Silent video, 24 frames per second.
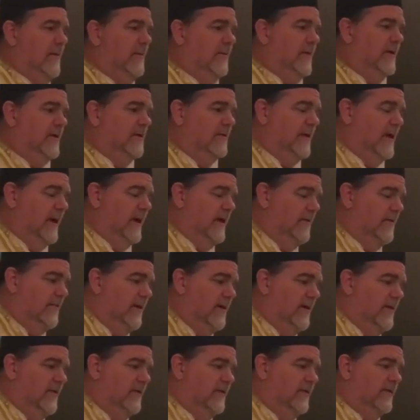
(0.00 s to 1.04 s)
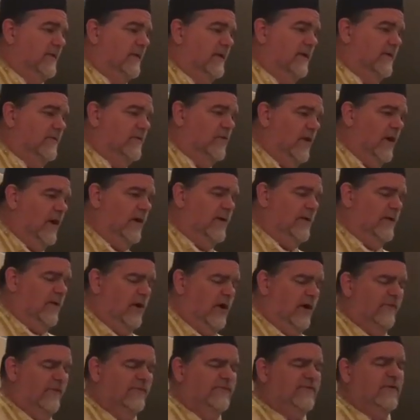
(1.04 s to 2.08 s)
But they, they,
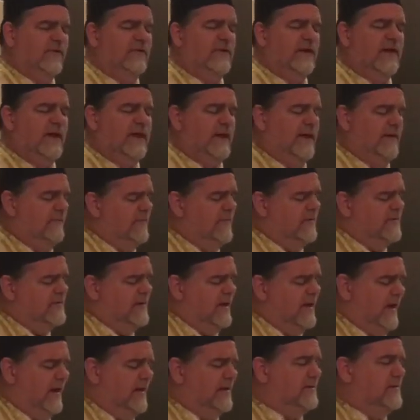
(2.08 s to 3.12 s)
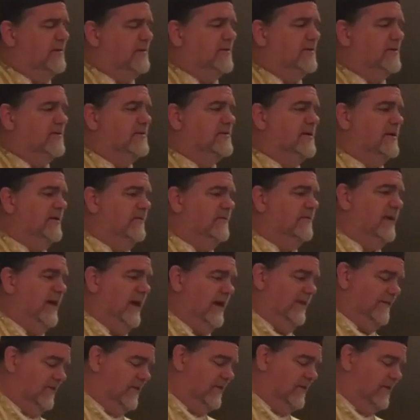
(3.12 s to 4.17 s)
often they imitate the sin of
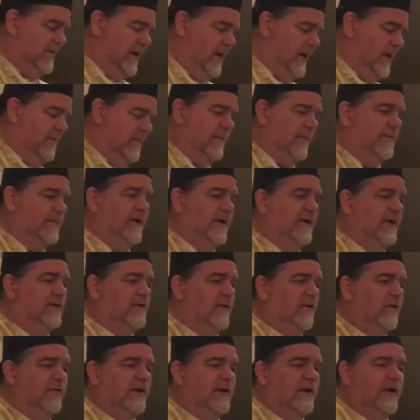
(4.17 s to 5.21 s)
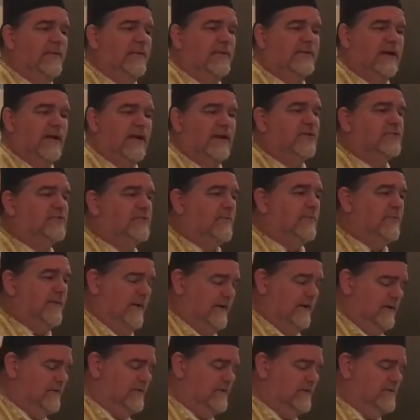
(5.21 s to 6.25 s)
David. Well, they don't imitate his
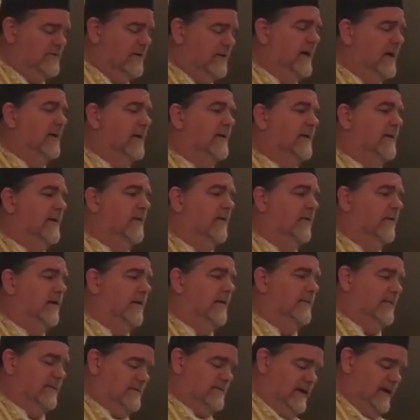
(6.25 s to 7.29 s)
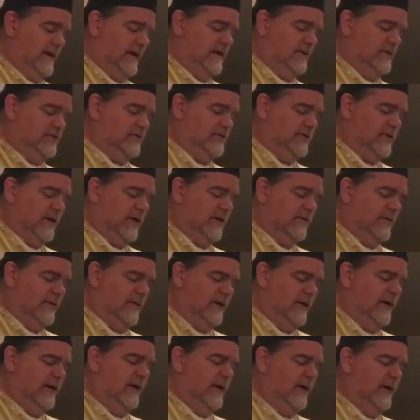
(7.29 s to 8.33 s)
repentance. They don't imitate his
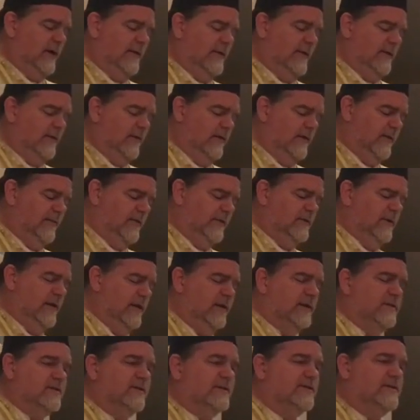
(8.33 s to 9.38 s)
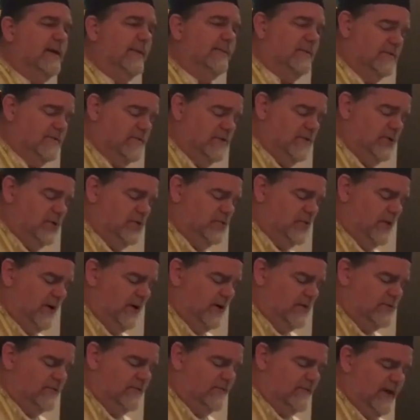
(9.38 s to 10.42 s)
charity. They don't imitate his acceptance of the
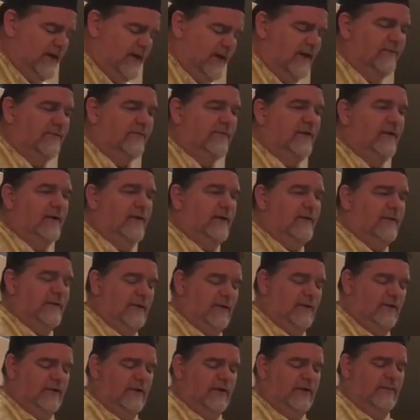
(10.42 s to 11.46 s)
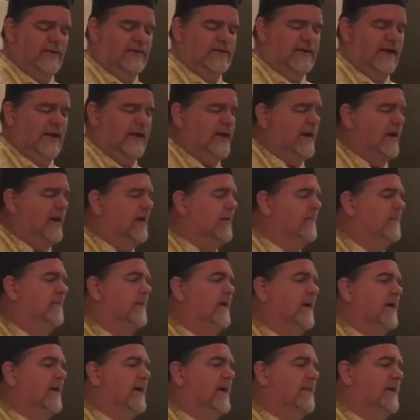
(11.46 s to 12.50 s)
trials of life. They only would take
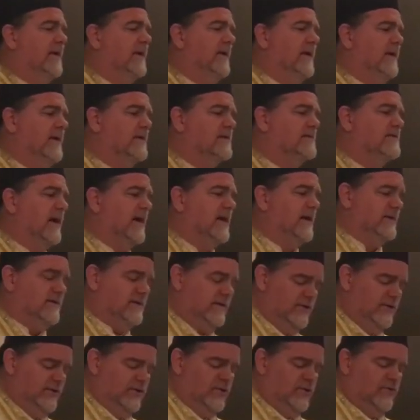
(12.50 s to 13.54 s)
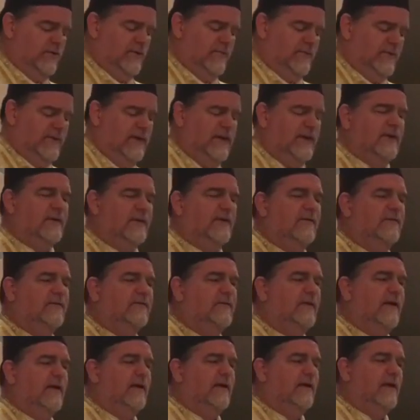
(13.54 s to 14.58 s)
him in that he does not continue to repeat his
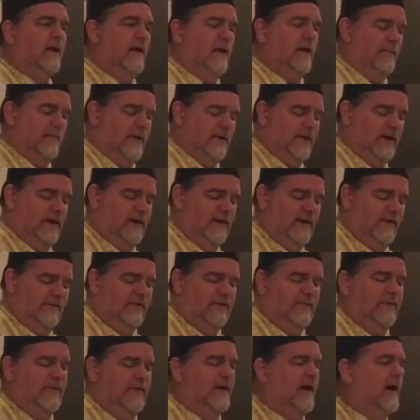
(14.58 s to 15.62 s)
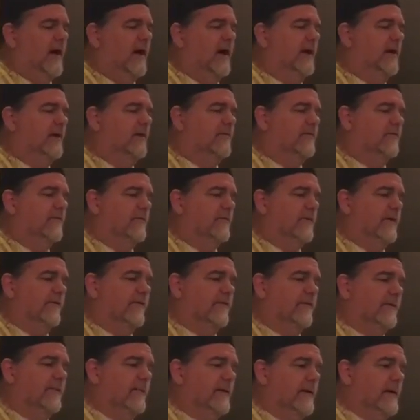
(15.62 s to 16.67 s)
sin, but he leaves it behind
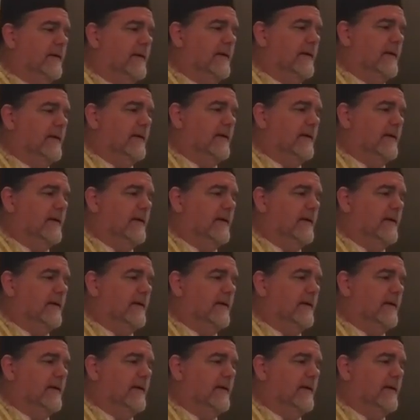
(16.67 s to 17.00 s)
forever.